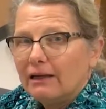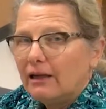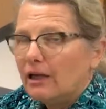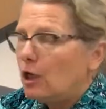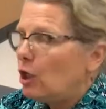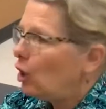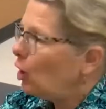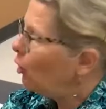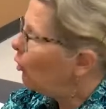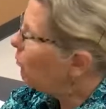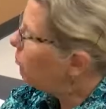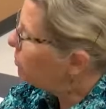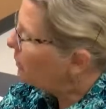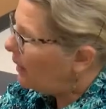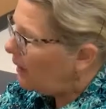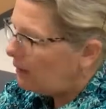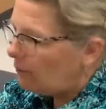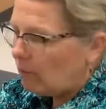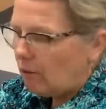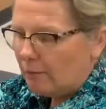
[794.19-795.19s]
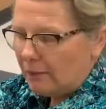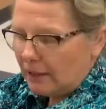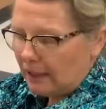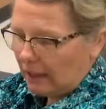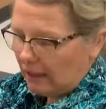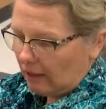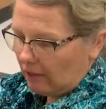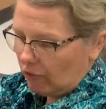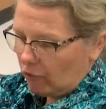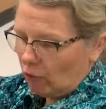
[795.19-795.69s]
No blood will be
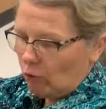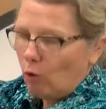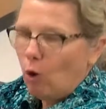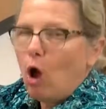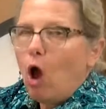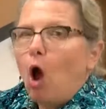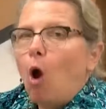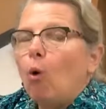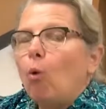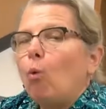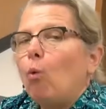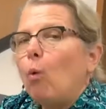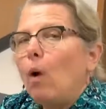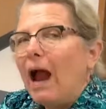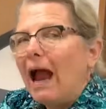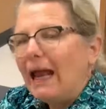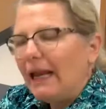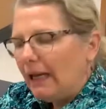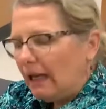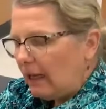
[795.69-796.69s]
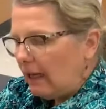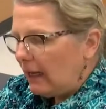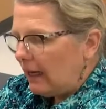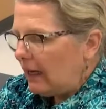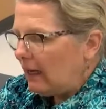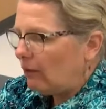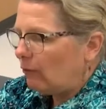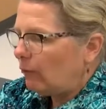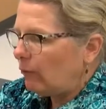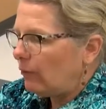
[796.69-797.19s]
getting through. When
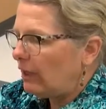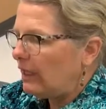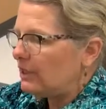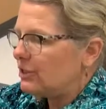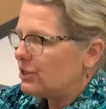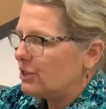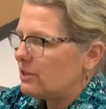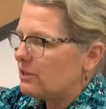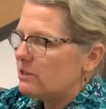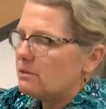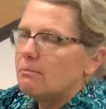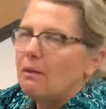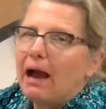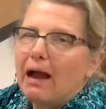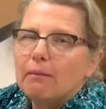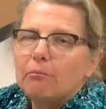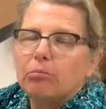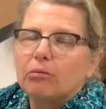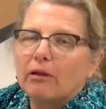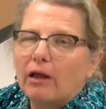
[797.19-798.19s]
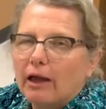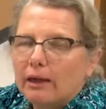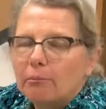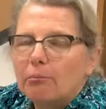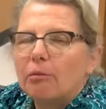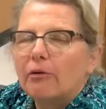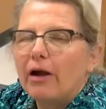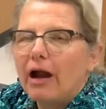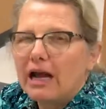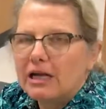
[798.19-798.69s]
it reaches my blood
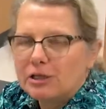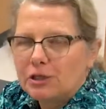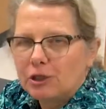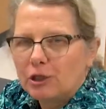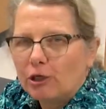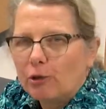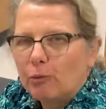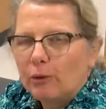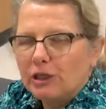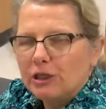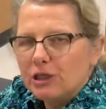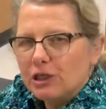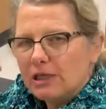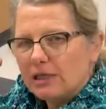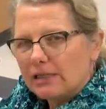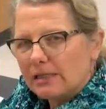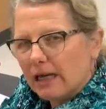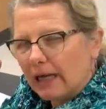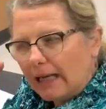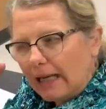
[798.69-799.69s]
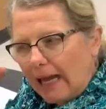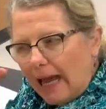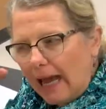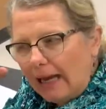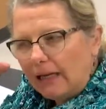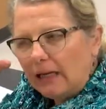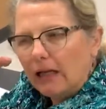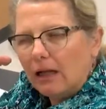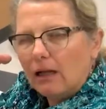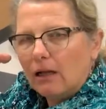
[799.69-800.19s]
pressure, which is,
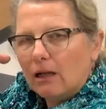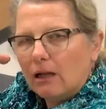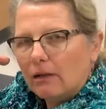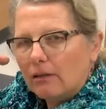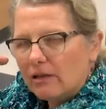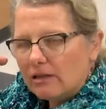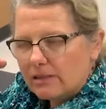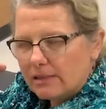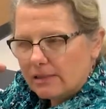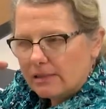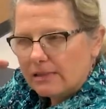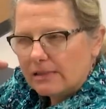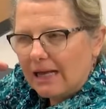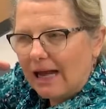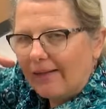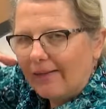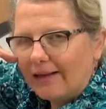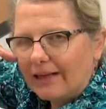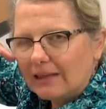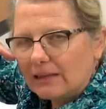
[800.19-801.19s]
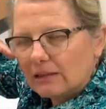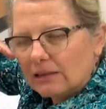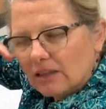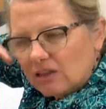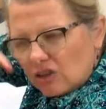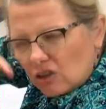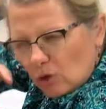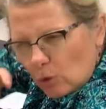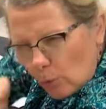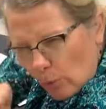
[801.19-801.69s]
again, the systolic, the
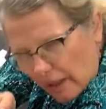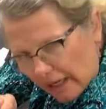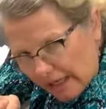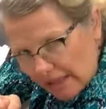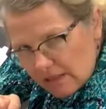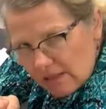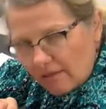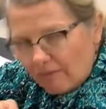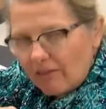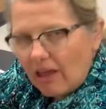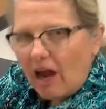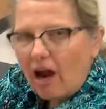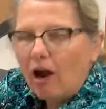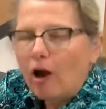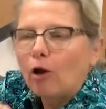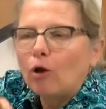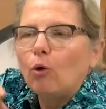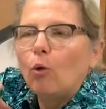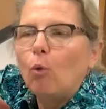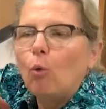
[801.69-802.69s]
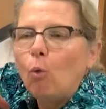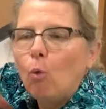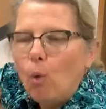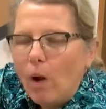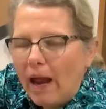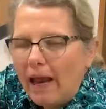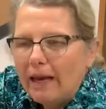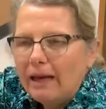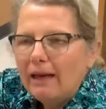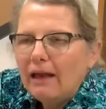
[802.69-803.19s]
squeeze of the heart,
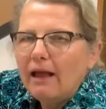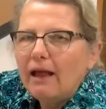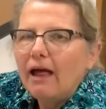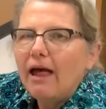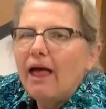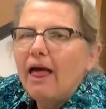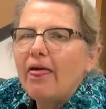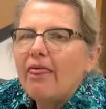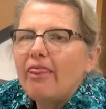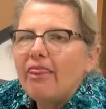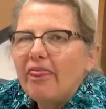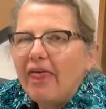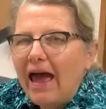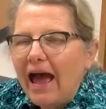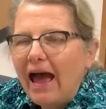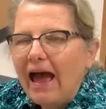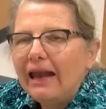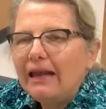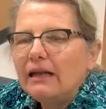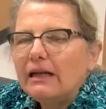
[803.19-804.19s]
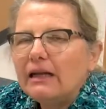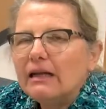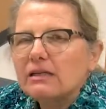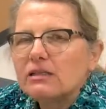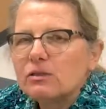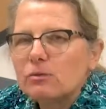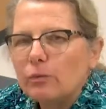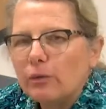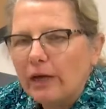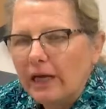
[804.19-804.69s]
when that
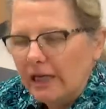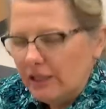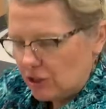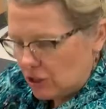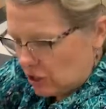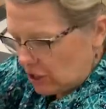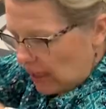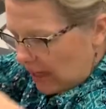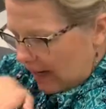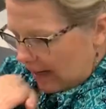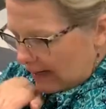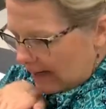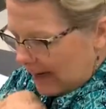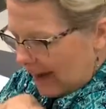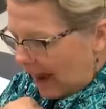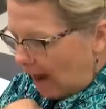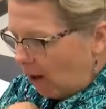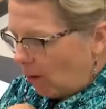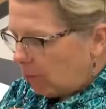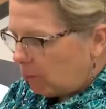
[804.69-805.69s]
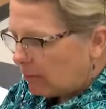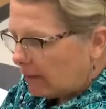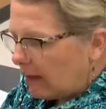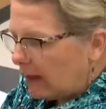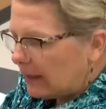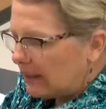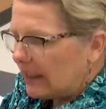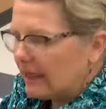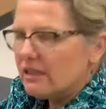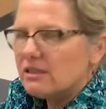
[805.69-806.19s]
is reached, now
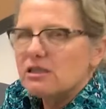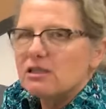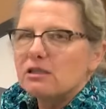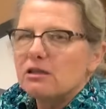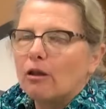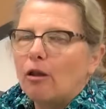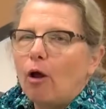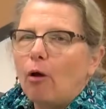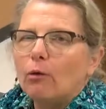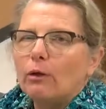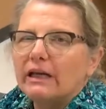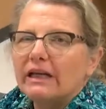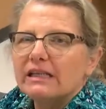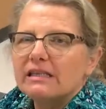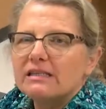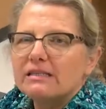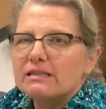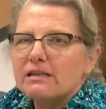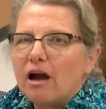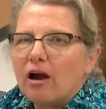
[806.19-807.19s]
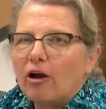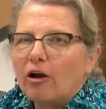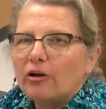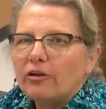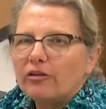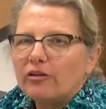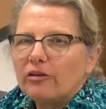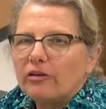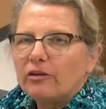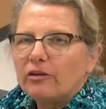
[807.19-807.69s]
blood can slowly start